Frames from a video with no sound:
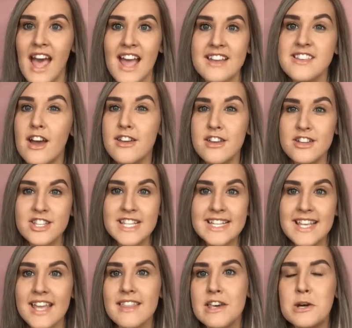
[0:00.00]
And I usually
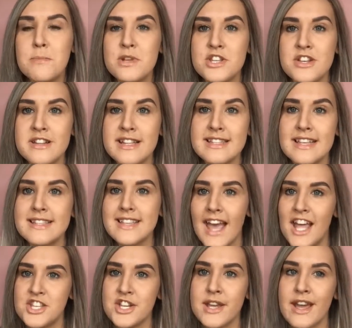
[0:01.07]
take that opportunity to
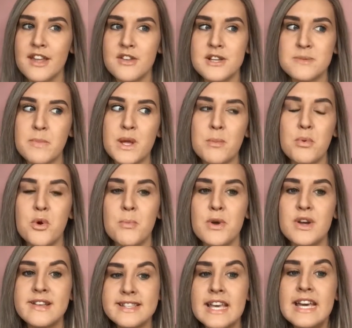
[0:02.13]
educate those people
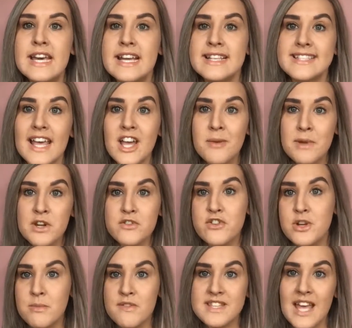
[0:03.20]
because say I'm in a
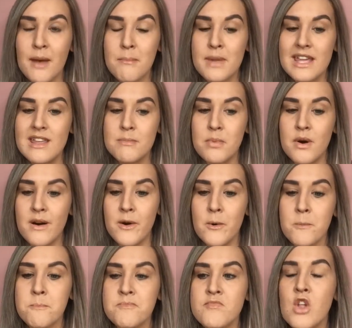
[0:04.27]
group of 10 people,